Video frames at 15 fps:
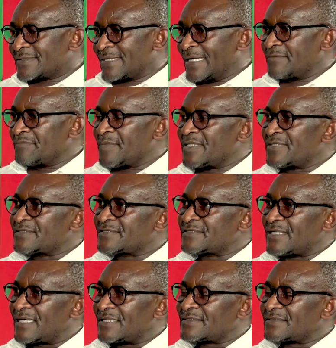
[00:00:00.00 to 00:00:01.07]
That means
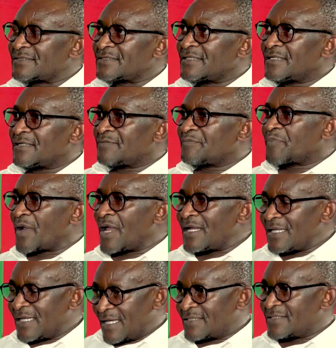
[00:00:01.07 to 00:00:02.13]
that
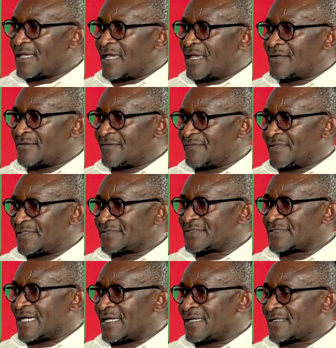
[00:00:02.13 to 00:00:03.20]
probably at the end of the
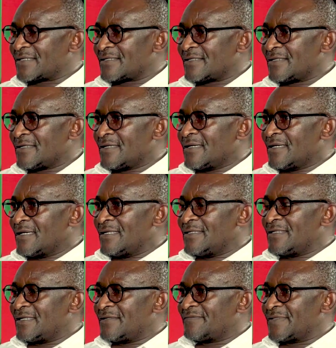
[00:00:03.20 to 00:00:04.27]
strike,
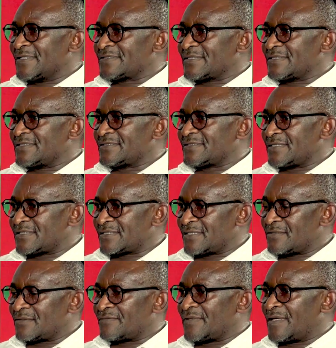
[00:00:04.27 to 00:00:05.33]
and if there's a
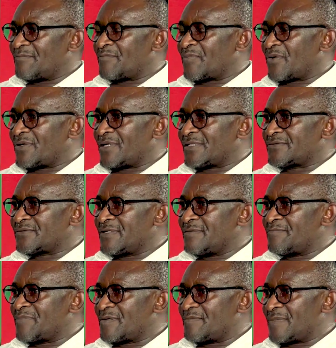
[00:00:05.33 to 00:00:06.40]
decision of the employer to
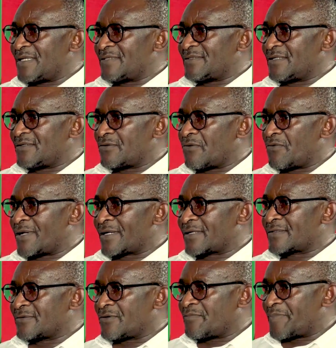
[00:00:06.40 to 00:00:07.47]
implement the no
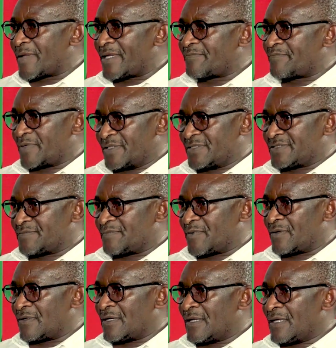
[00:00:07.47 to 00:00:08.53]
work, no pay
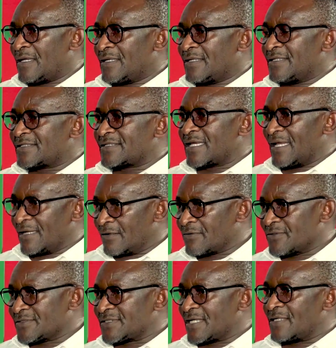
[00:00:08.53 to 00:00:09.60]
principle, it can
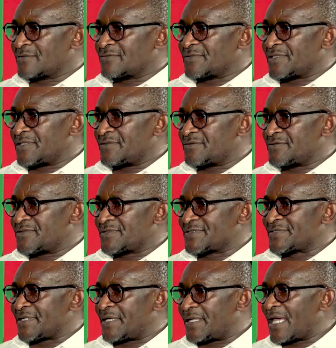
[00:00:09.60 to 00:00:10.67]
consult with the
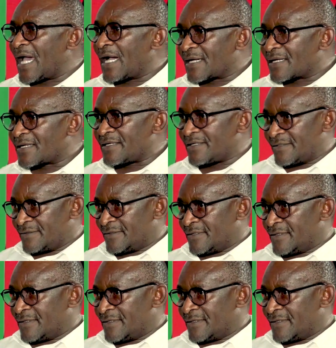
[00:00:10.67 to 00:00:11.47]
unions and agree